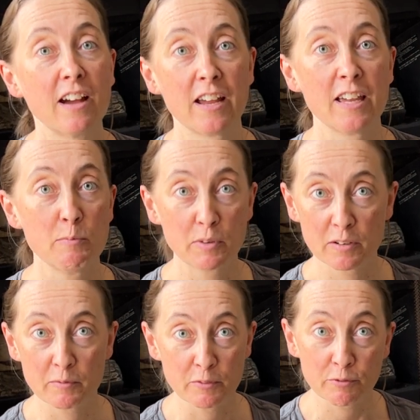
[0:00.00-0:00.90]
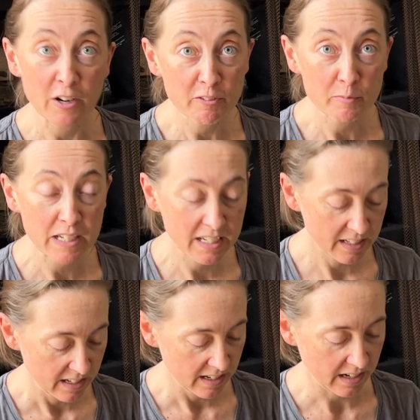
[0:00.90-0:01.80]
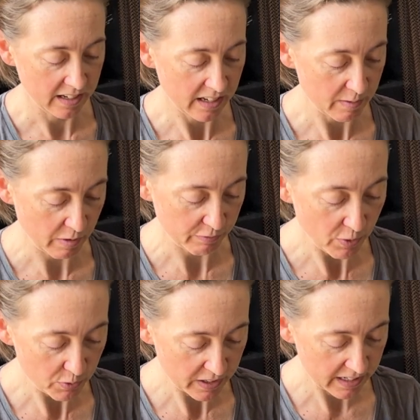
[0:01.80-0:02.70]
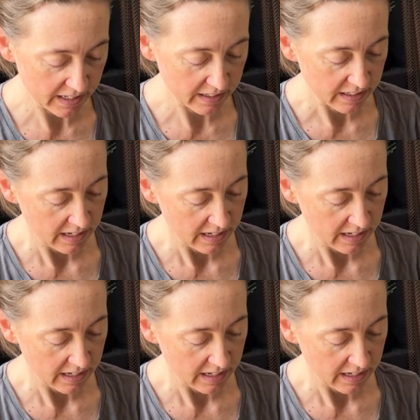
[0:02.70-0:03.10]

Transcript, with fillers: I keep it in front of me, I can keep my phone in it,